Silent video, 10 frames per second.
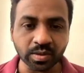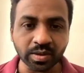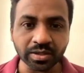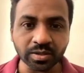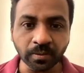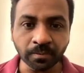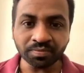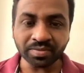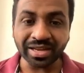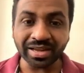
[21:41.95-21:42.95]
Okay, so
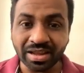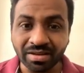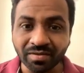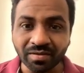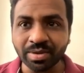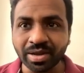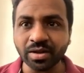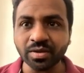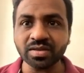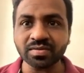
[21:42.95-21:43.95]
the craving will be
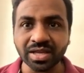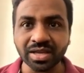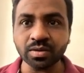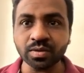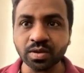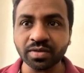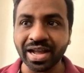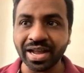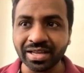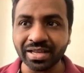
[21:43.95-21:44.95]
reduced with the use of
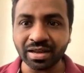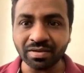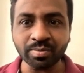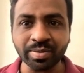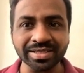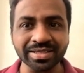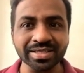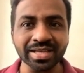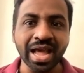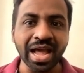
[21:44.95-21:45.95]
anti-craving medicines,